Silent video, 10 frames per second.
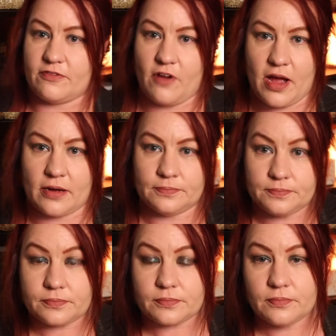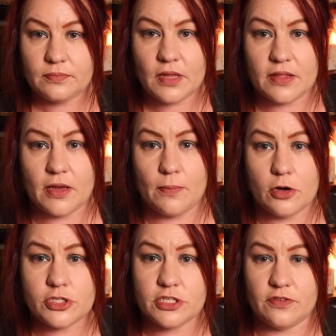fire. The
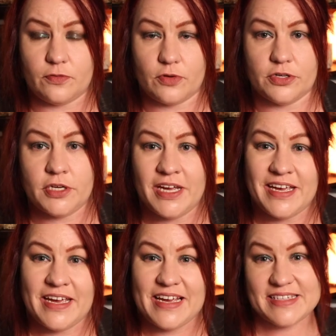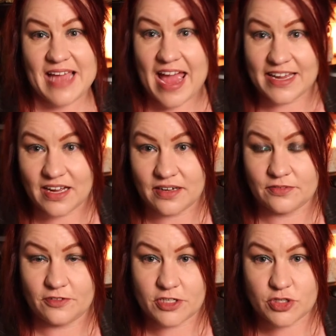emotion of wood is anger,
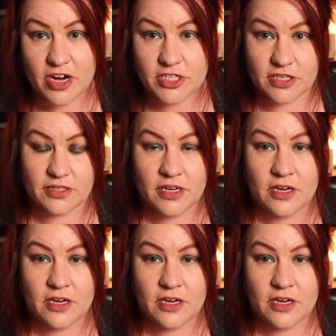frustration,